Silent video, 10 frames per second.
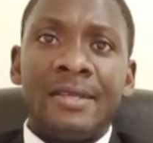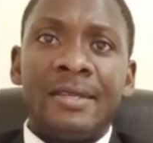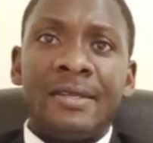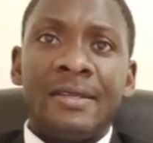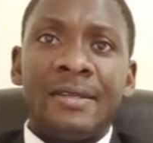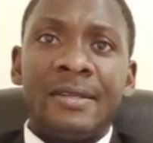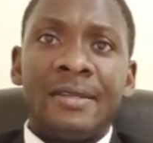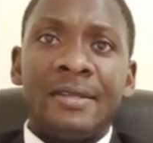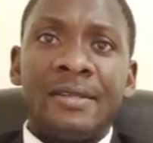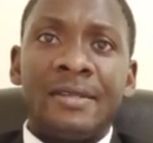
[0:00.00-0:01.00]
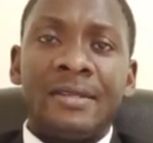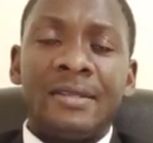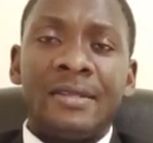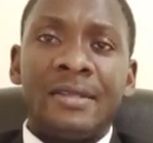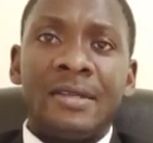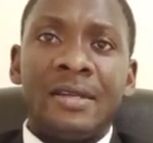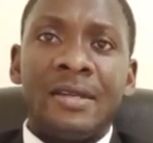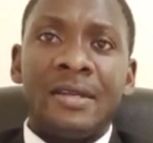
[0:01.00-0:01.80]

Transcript: (no one is talking)